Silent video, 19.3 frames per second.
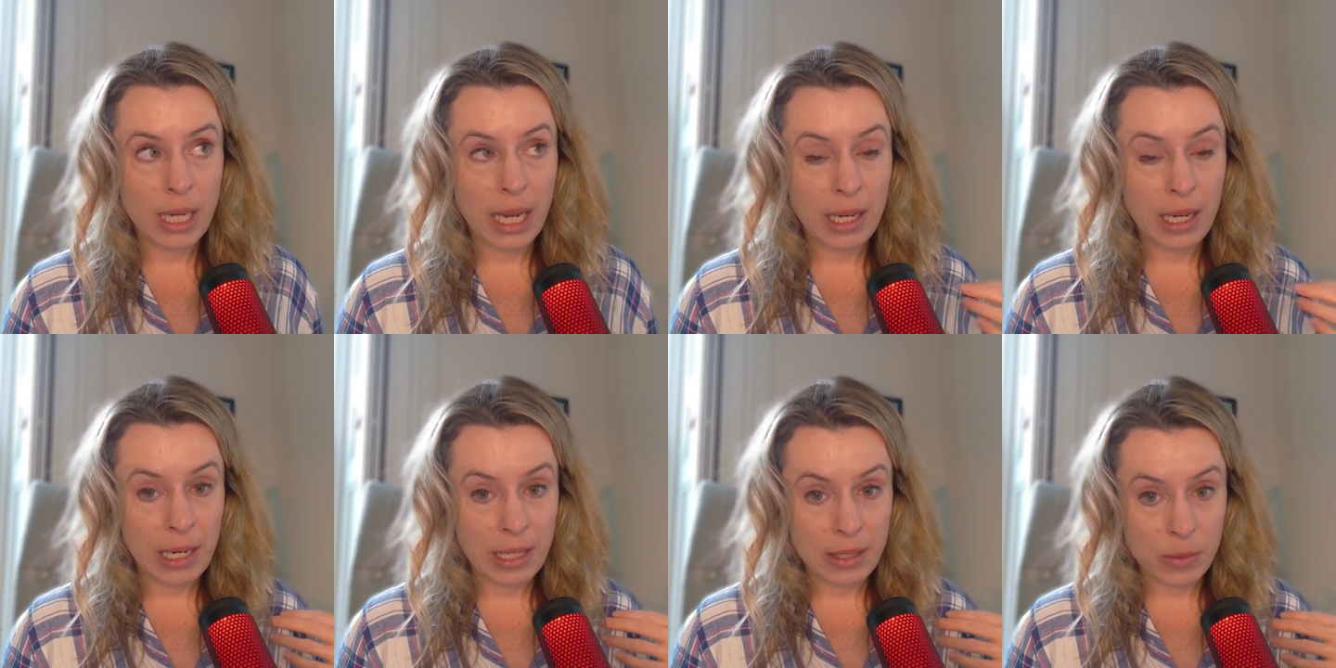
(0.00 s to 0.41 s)

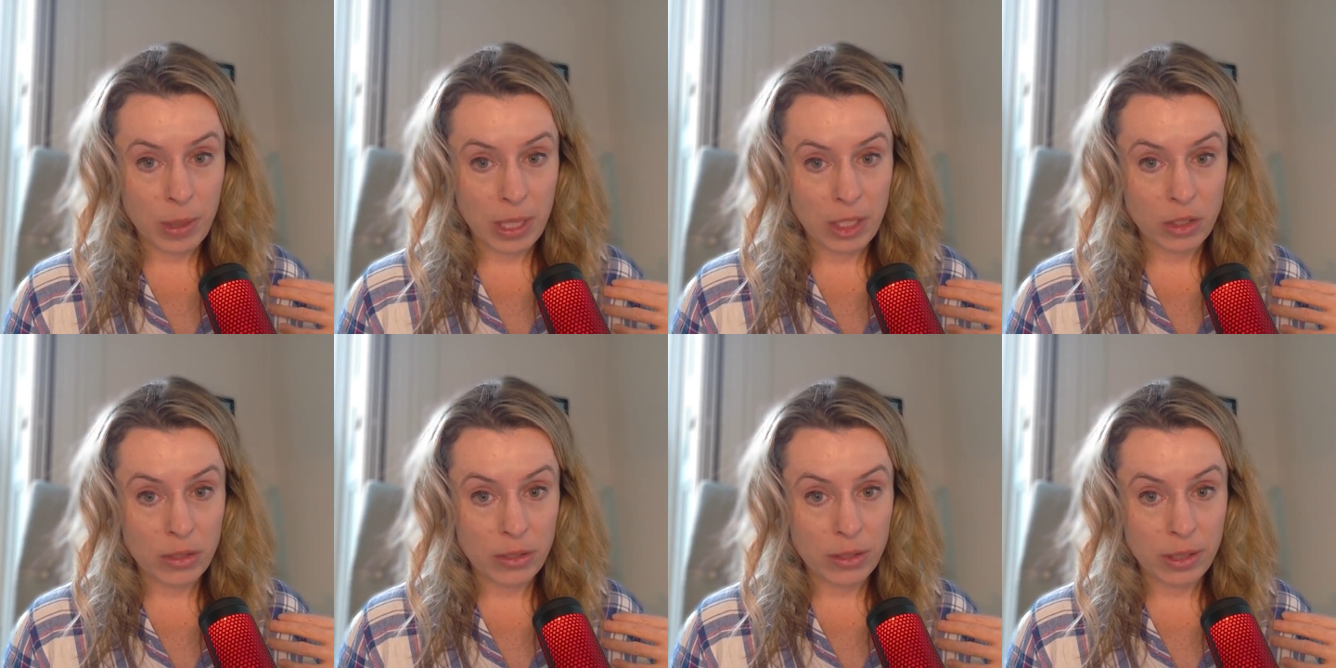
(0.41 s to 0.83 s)
and as
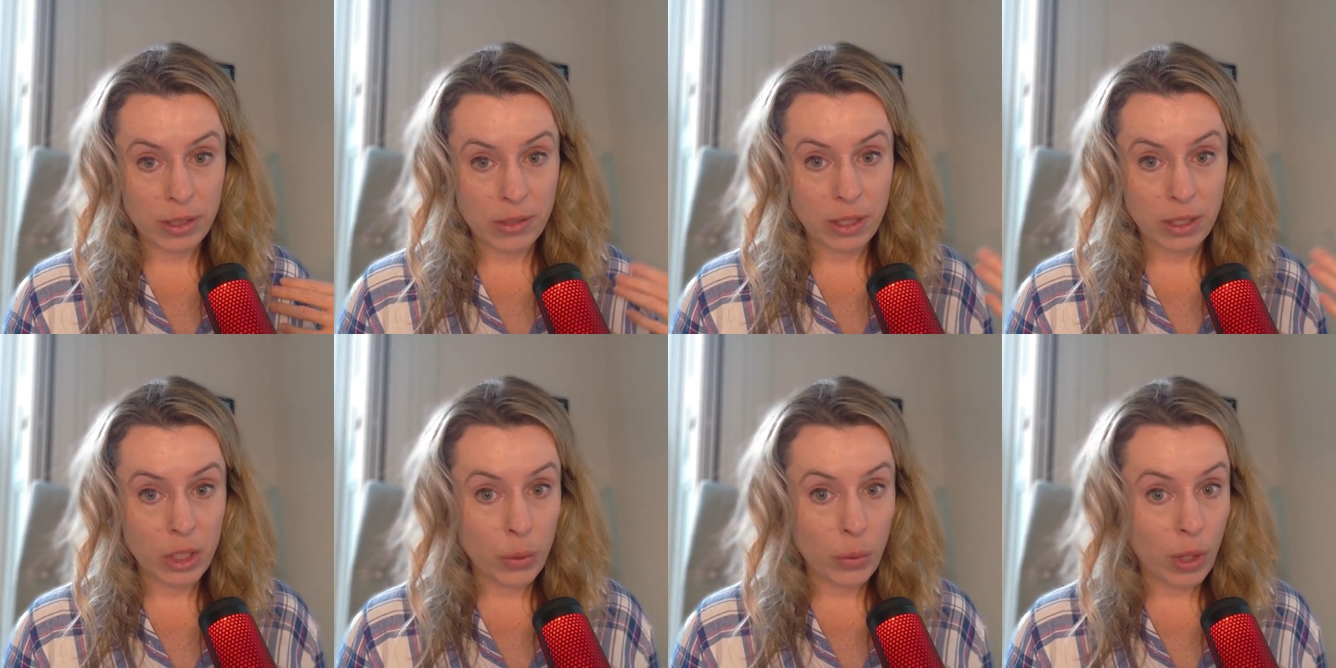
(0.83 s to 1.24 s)
patients
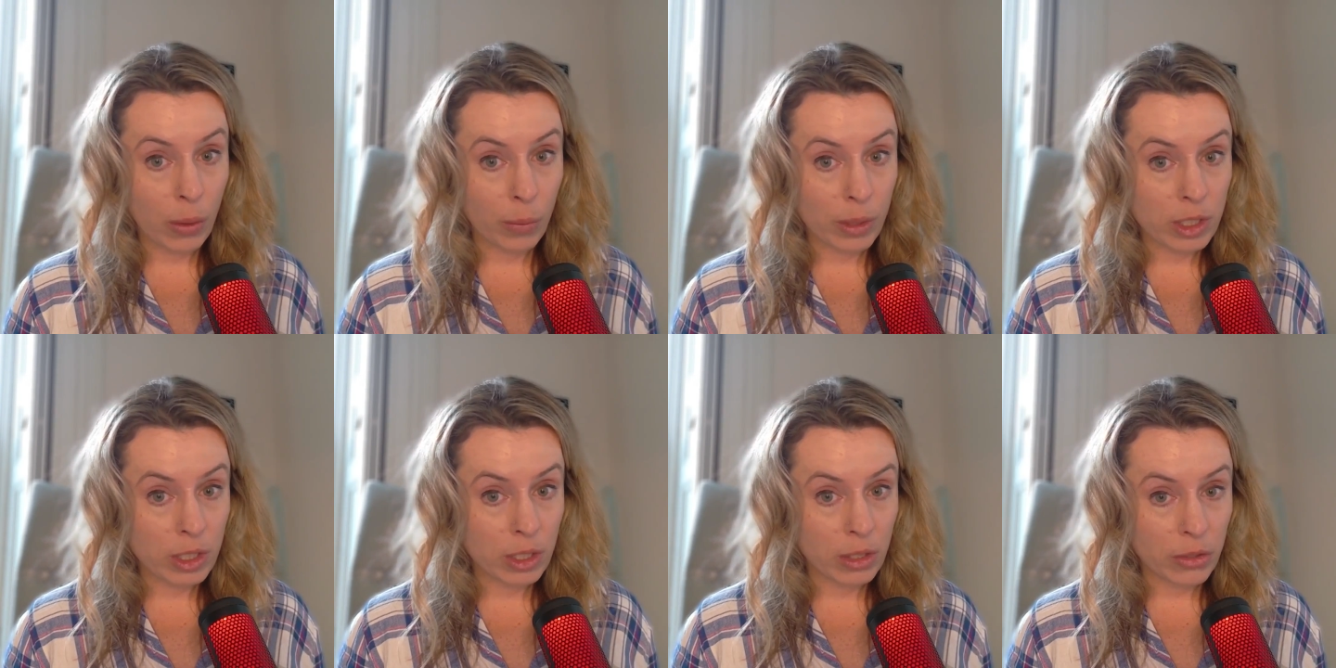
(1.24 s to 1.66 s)
listening, you owe
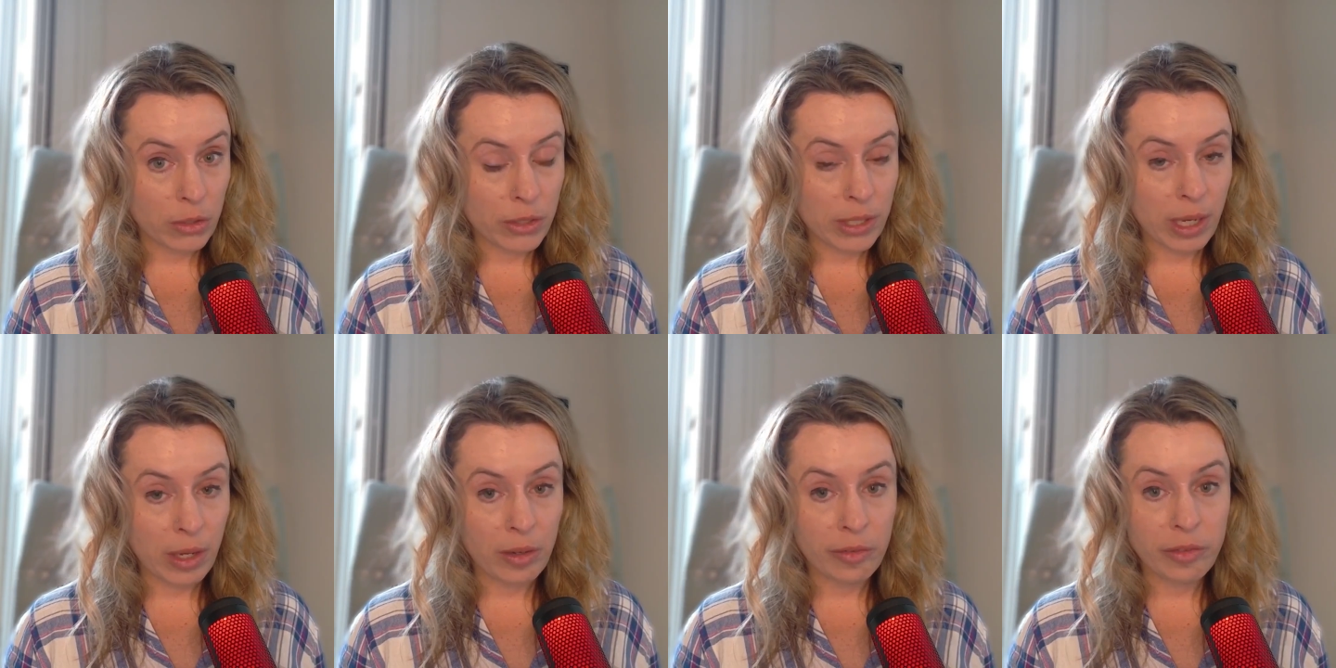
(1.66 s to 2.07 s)
it to
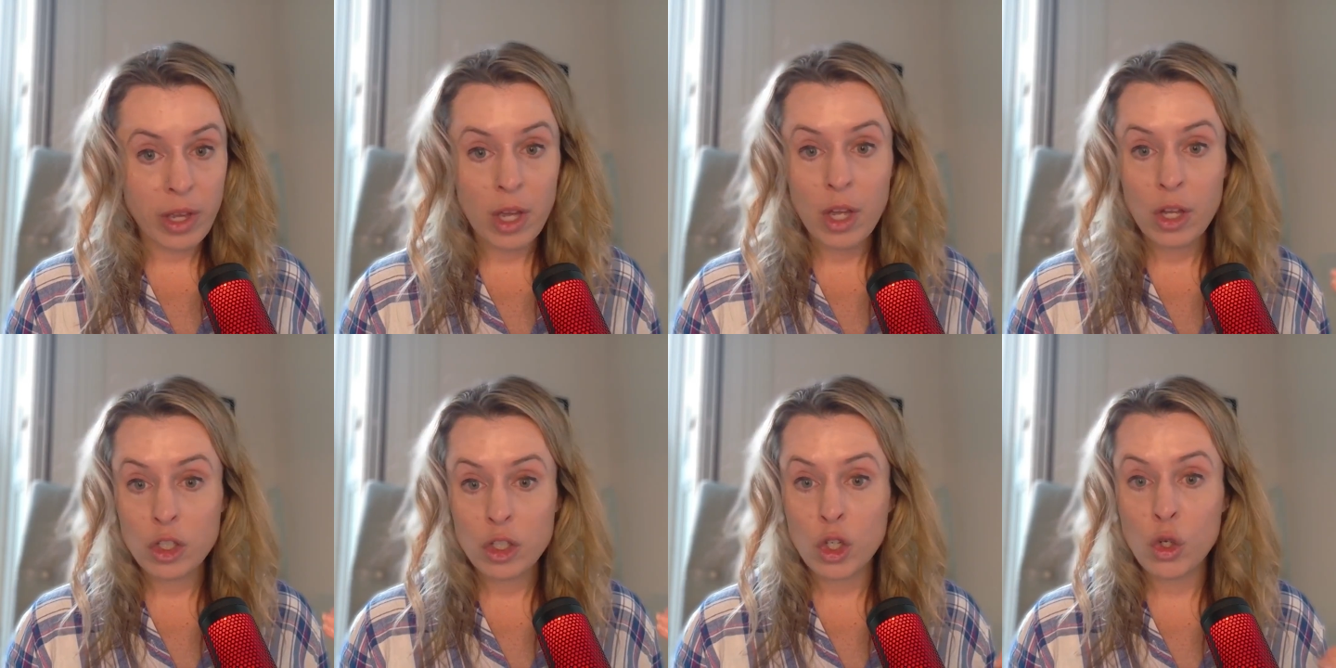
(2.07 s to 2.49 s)
yourself
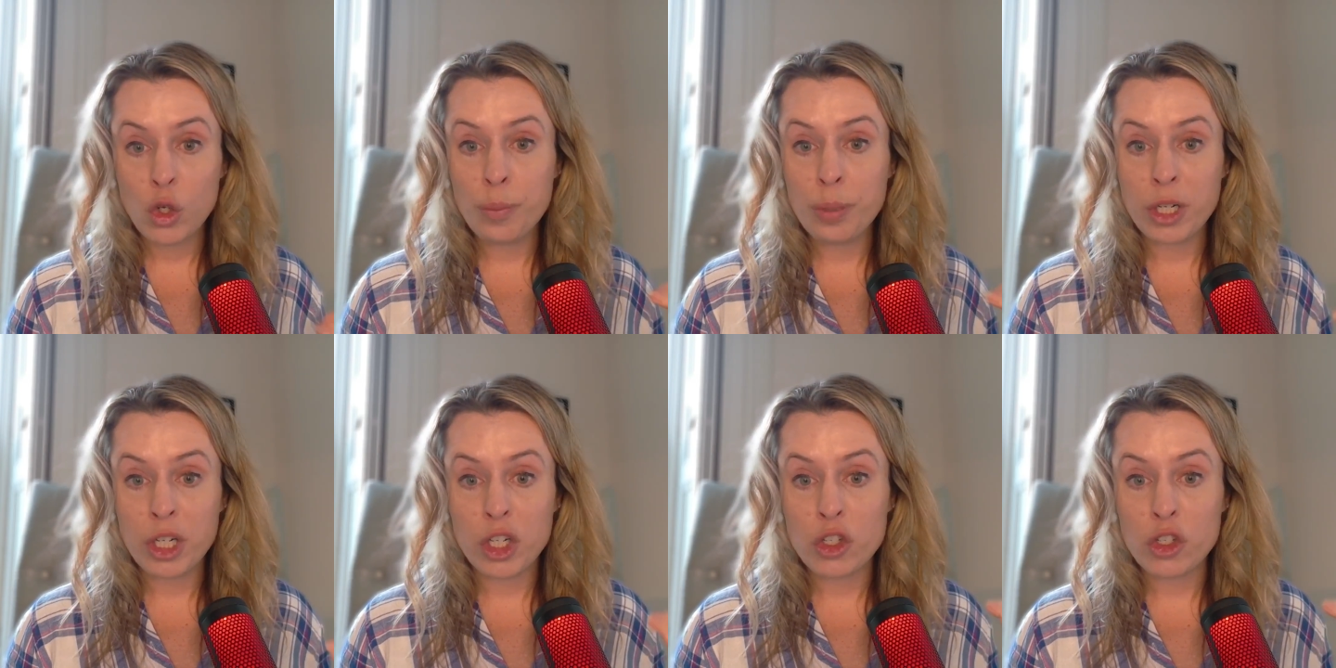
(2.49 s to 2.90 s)
to
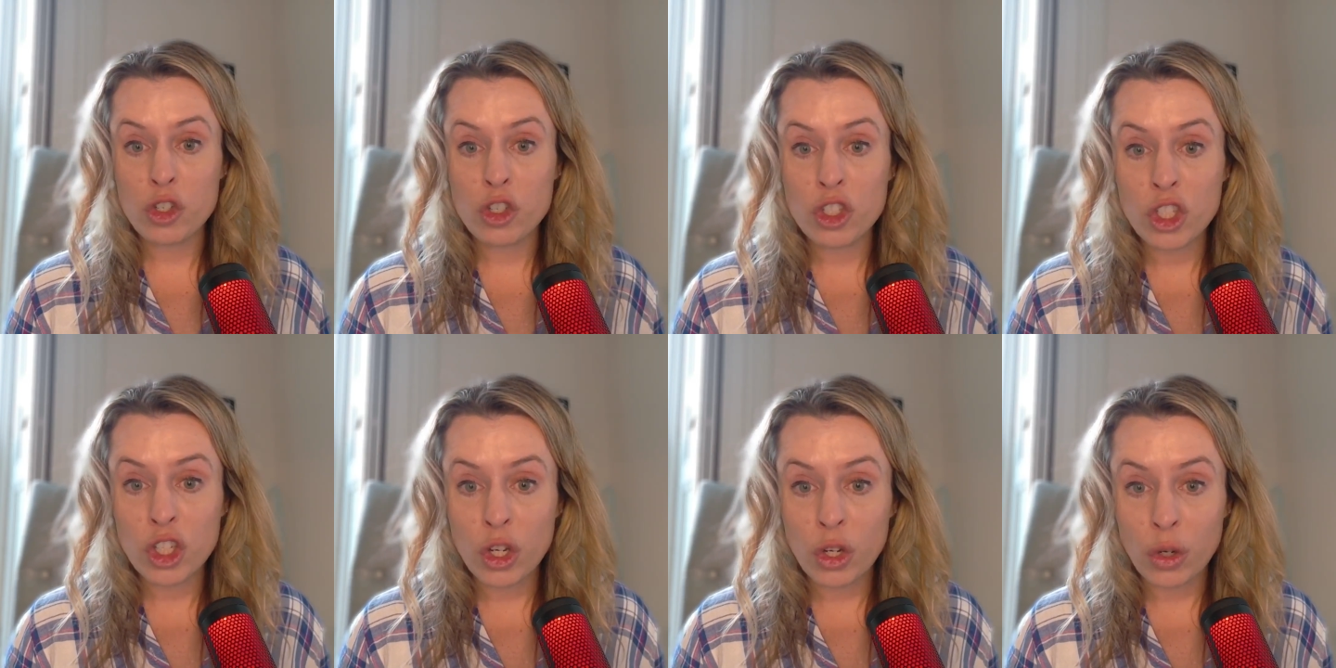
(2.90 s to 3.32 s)

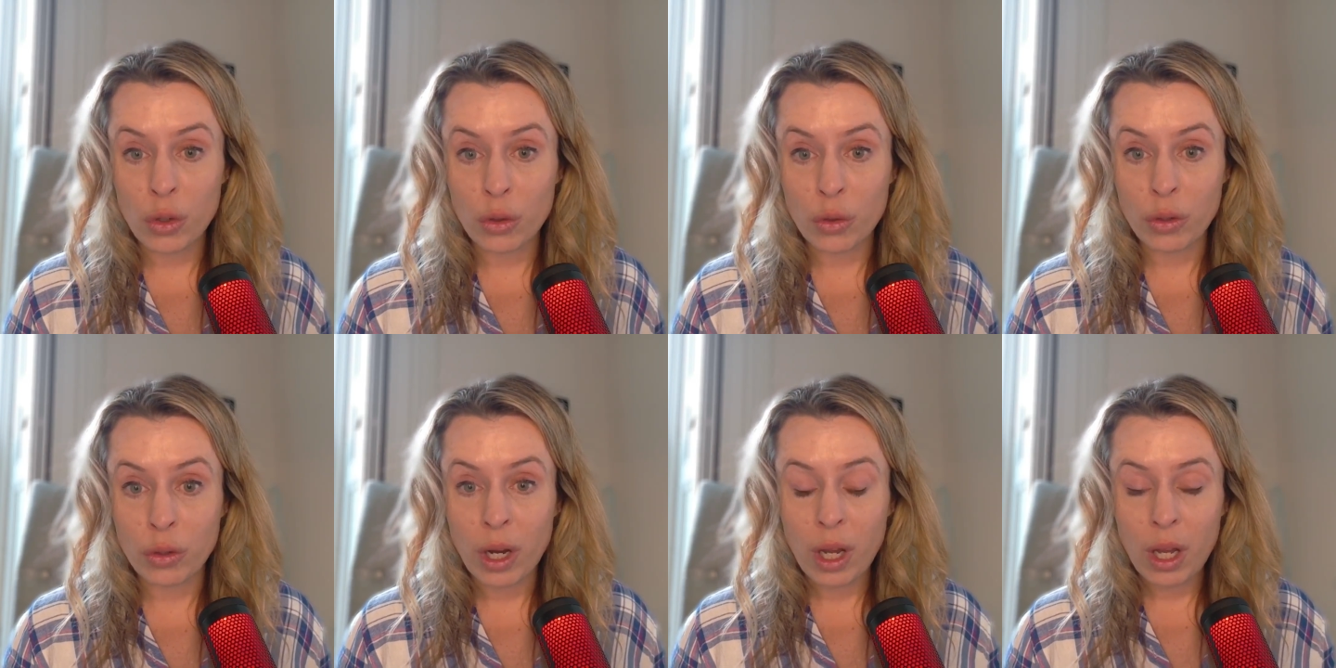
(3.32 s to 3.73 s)

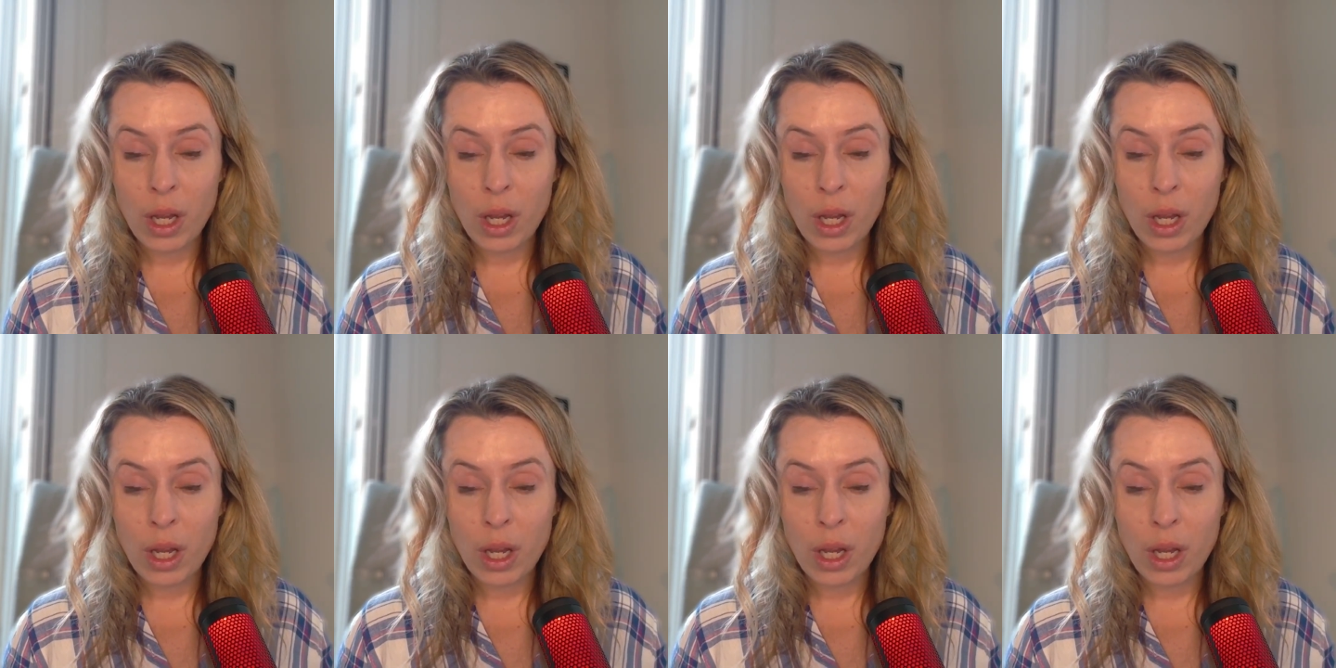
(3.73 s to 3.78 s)
pursue